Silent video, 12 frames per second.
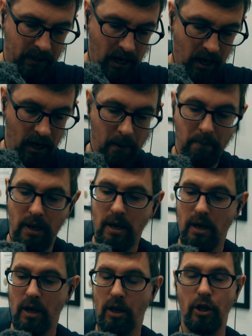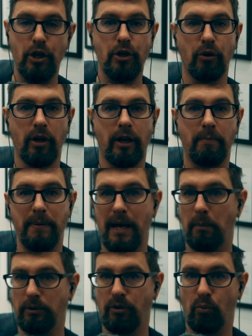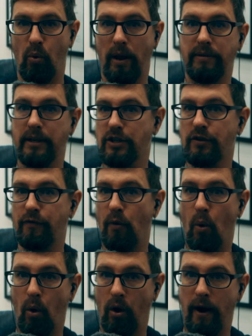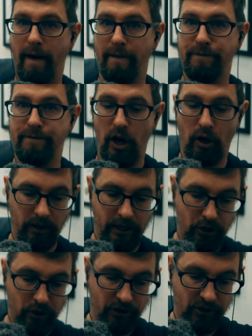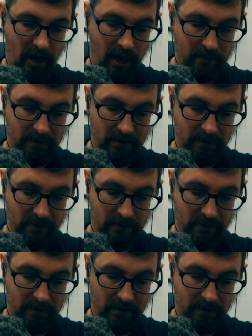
you're going to be able to run this for a fairly good time.